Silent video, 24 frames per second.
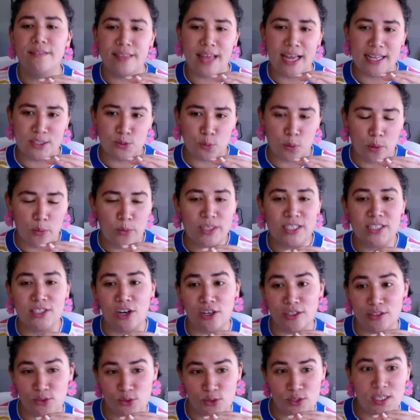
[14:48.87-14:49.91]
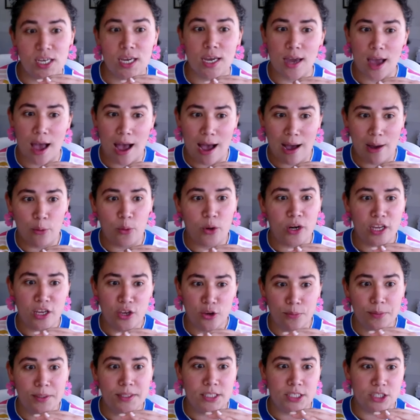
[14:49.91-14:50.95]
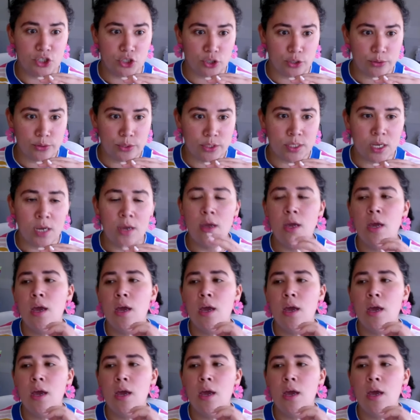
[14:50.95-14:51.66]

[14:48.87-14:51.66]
That's where we start to see our human tissues